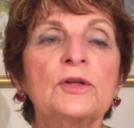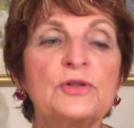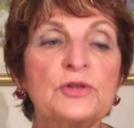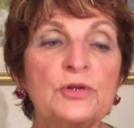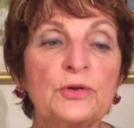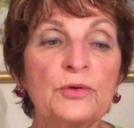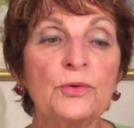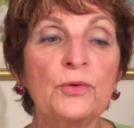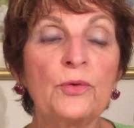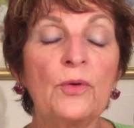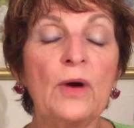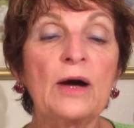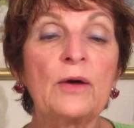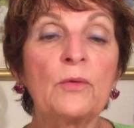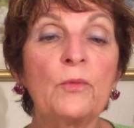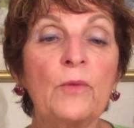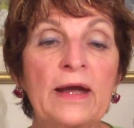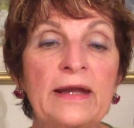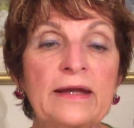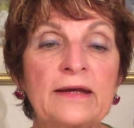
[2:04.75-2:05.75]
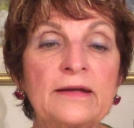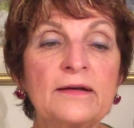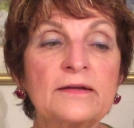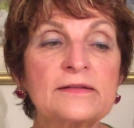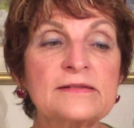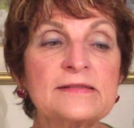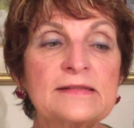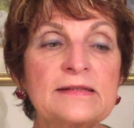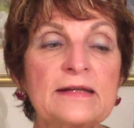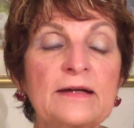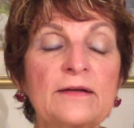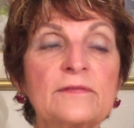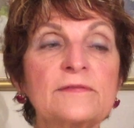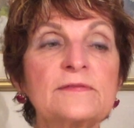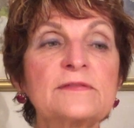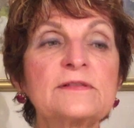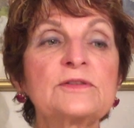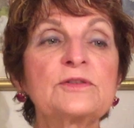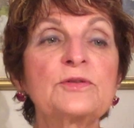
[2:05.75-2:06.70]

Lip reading: to awaken ourselves